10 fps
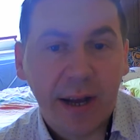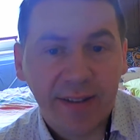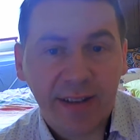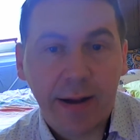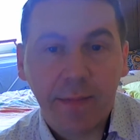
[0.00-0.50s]

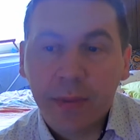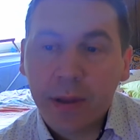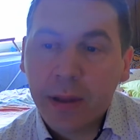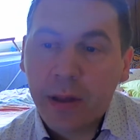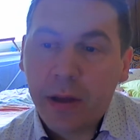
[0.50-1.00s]
a
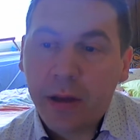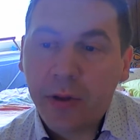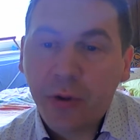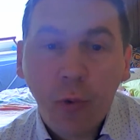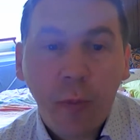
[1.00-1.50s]

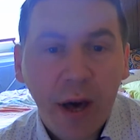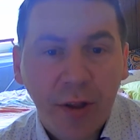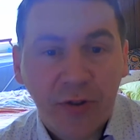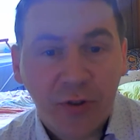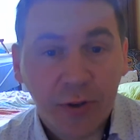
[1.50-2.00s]
new
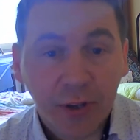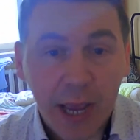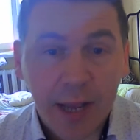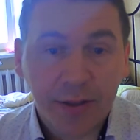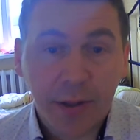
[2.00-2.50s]
method to
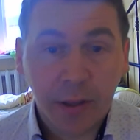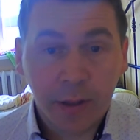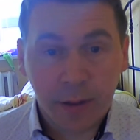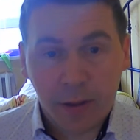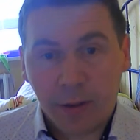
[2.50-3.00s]
educate
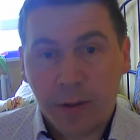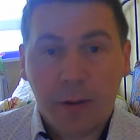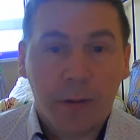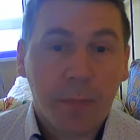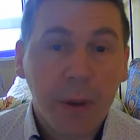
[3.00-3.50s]

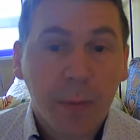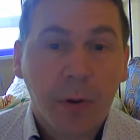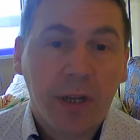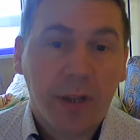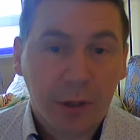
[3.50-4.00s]

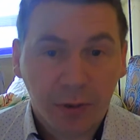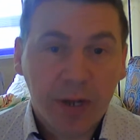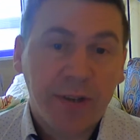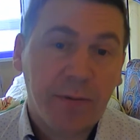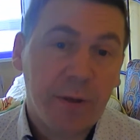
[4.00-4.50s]
people in the
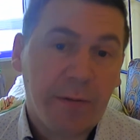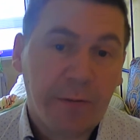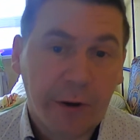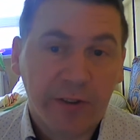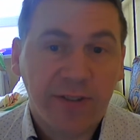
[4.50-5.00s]

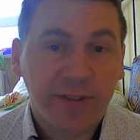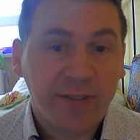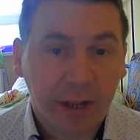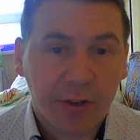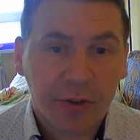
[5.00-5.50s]
21st
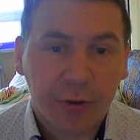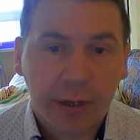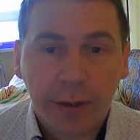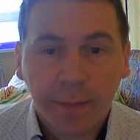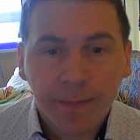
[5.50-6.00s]
century.
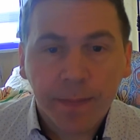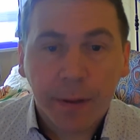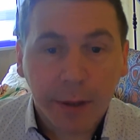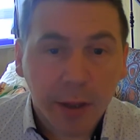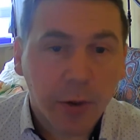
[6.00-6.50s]

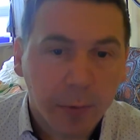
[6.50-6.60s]
Thank you.